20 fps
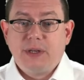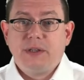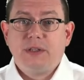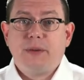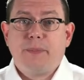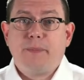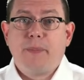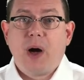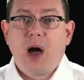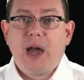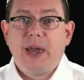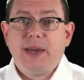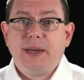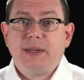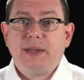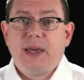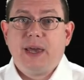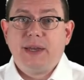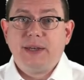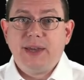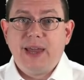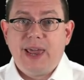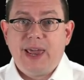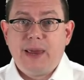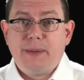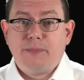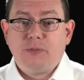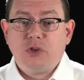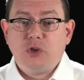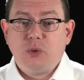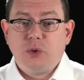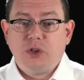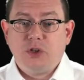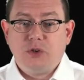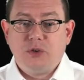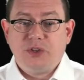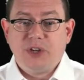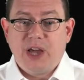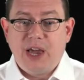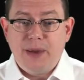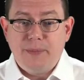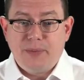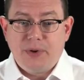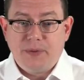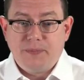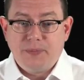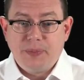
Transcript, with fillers: to bind a name to a new type.